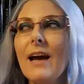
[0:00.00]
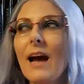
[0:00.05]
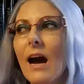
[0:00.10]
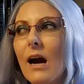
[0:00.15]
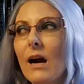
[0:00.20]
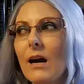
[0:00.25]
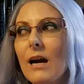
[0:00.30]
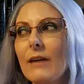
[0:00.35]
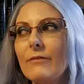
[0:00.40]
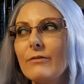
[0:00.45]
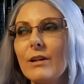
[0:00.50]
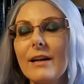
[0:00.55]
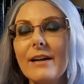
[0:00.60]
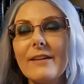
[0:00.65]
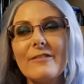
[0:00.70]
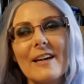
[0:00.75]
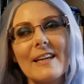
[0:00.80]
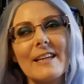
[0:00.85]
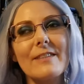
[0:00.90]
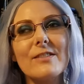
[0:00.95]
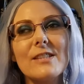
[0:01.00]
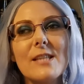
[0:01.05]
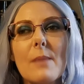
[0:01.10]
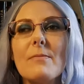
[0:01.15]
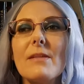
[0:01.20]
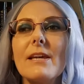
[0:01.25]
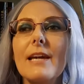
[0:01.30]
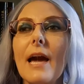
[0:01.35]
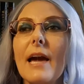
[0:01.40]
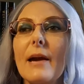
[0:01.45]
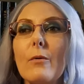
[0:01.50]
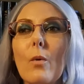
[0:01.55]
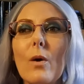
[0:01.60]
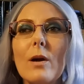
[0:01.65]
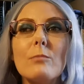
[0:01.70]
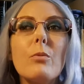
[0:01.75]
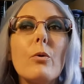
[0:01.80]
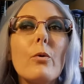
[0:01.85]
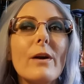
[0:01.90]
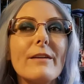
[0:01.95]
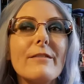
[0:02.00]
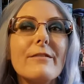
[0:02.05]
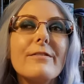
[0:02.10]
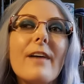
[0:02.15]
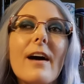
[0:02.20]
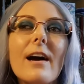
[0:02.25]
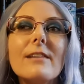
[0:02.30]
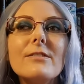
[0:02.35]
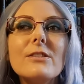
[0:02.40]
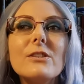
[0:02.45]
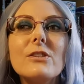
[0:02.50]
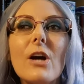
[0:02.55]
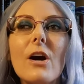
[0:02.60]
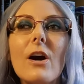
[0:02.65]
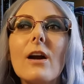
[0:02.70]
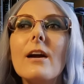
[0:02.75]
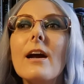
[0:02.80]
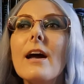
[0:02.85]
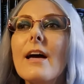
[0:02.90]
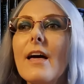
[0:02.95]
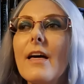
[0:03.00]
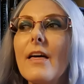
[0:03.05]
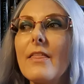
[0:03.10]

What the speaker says: However, if I give something a 1.5-star,